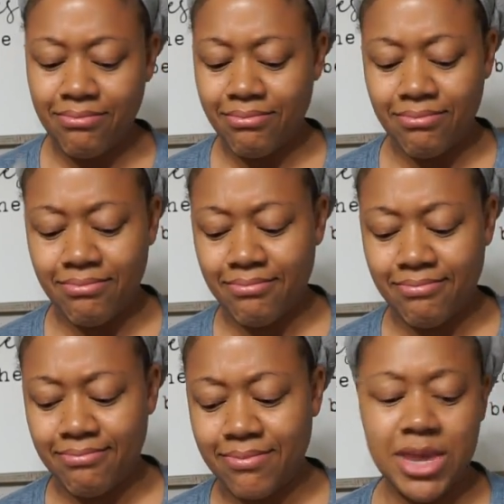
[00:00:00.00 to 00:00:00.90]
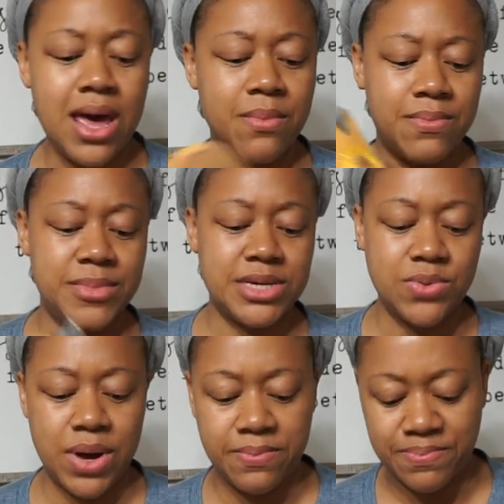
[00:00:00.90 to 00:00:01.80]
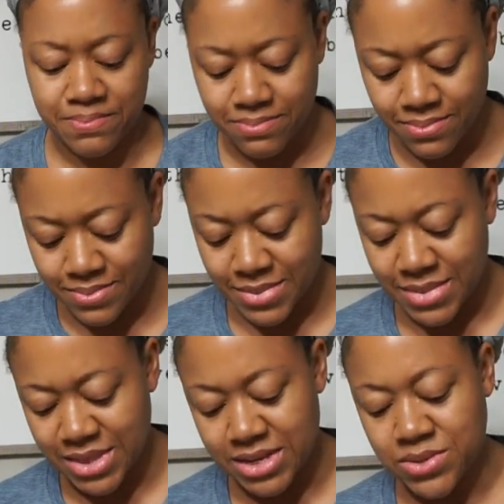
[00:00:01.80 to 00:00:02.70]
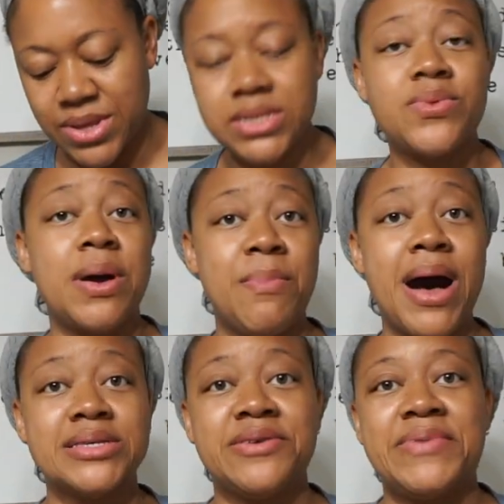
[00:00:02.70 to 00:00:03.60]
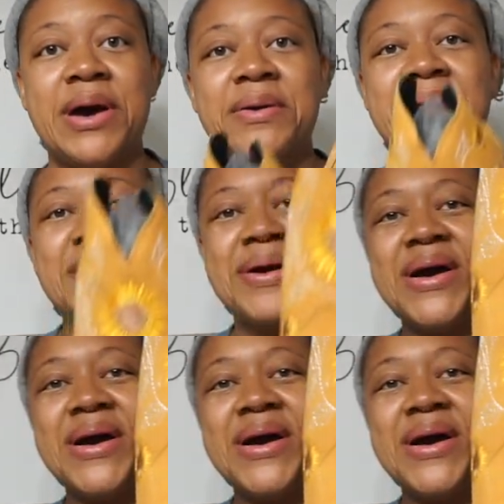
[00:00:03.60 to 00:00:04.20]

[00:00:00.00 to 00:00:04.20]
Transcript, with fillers: Hmm, yeah, this way. This way, this way, I'm positive now.